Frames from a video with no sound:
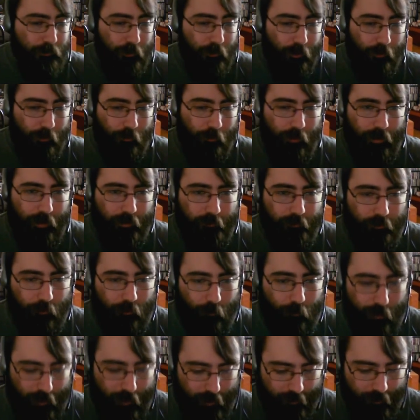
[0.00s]
though. I don't know
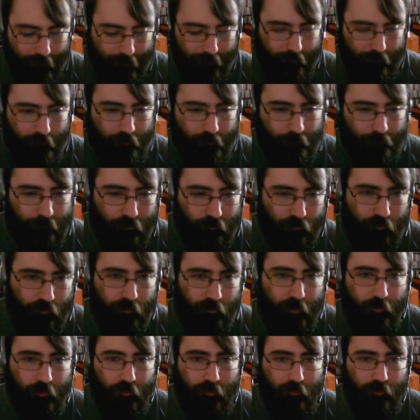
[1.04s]
why. I don't know if it's just
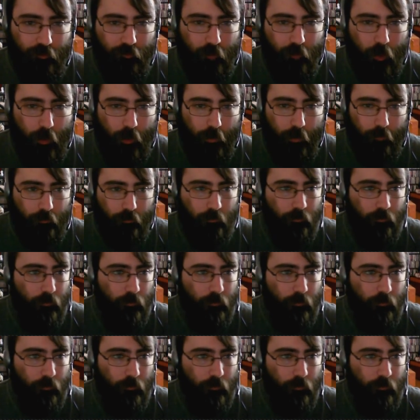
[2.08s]
because it's not.